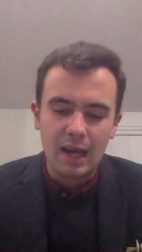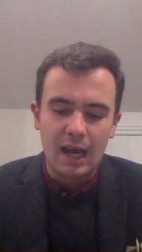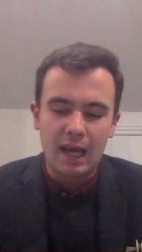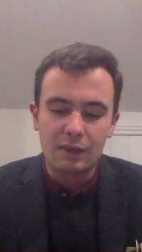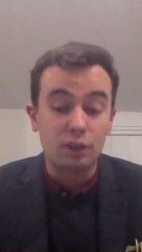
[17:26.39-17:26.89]

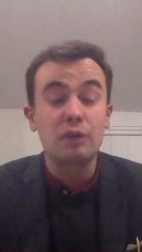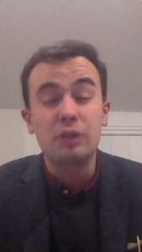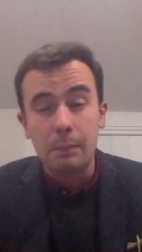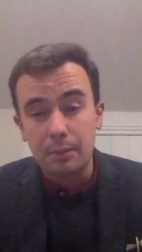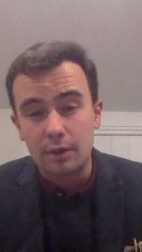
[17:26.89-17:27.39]
Uh, sorry, it
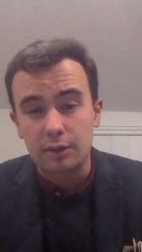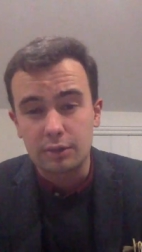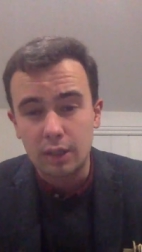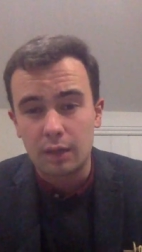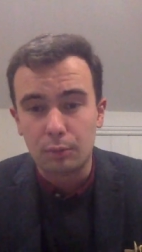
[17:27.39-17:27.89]
was at
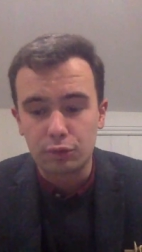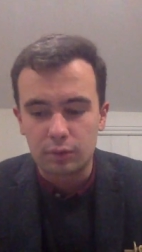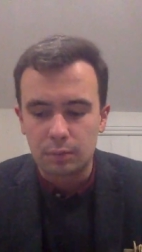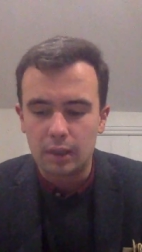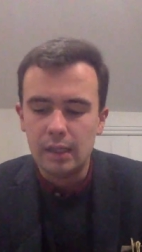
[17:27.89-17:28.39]
Perth, not
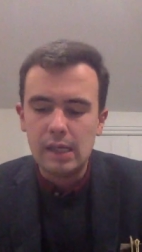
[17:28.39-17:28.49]
Musselburgh,